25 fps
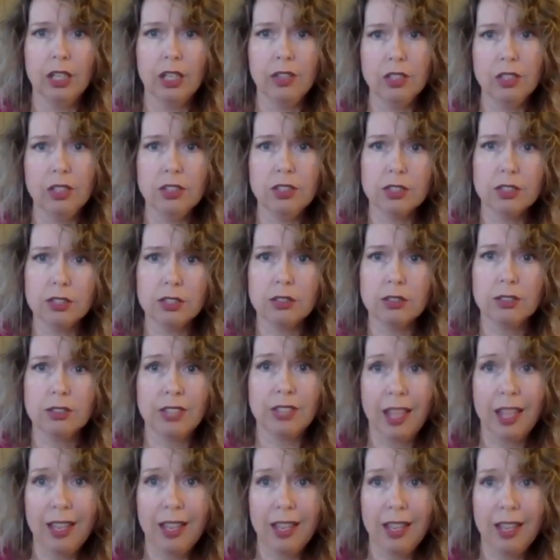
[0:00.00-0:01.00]
And then just
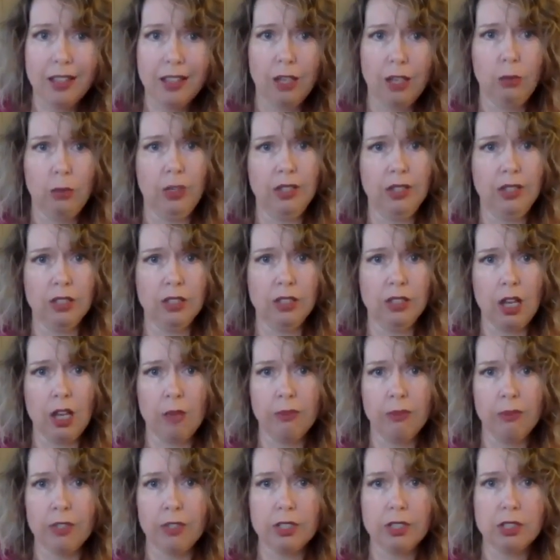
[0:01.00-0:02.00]
say they were at the
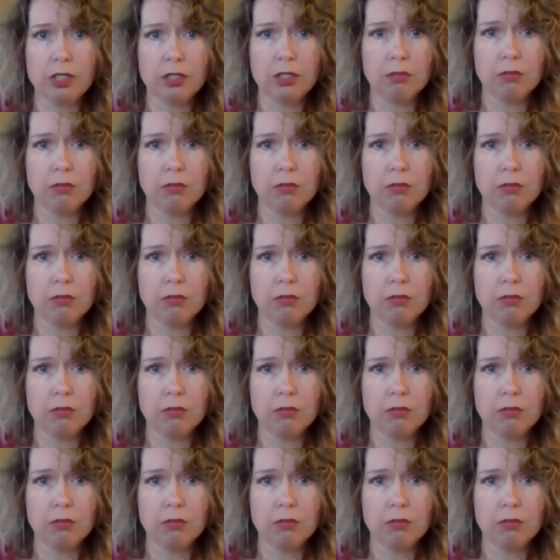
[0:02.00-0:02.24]
conference.